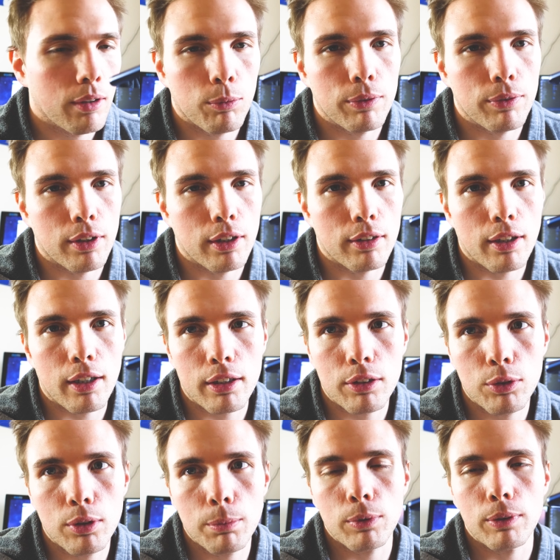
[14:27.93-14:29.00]
We've already talked
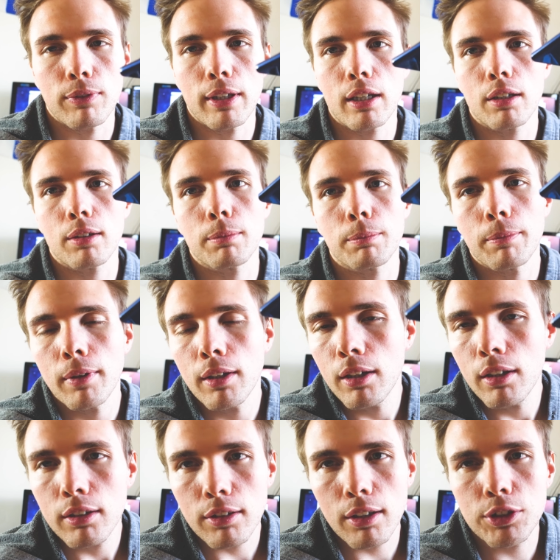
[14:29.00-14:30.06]
to them. We vetted them.
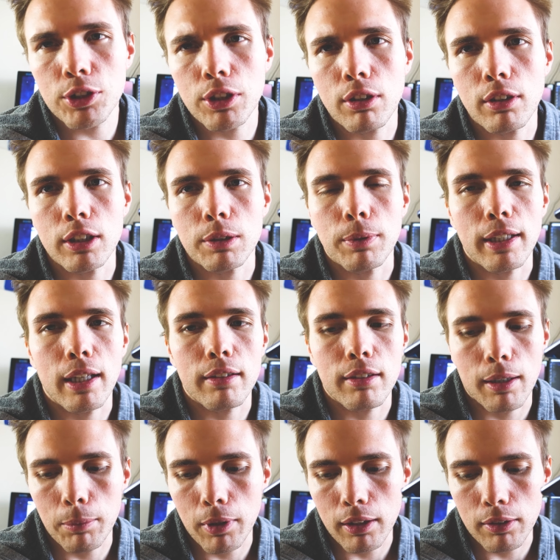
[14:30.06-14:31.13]
So I was just curious what that
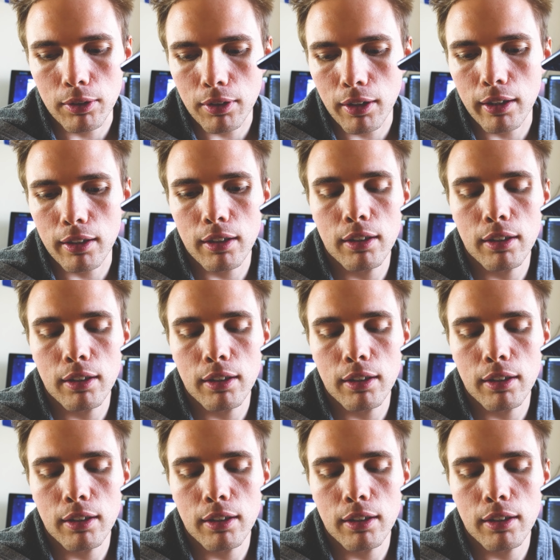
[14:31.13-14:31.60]
timeline looked like.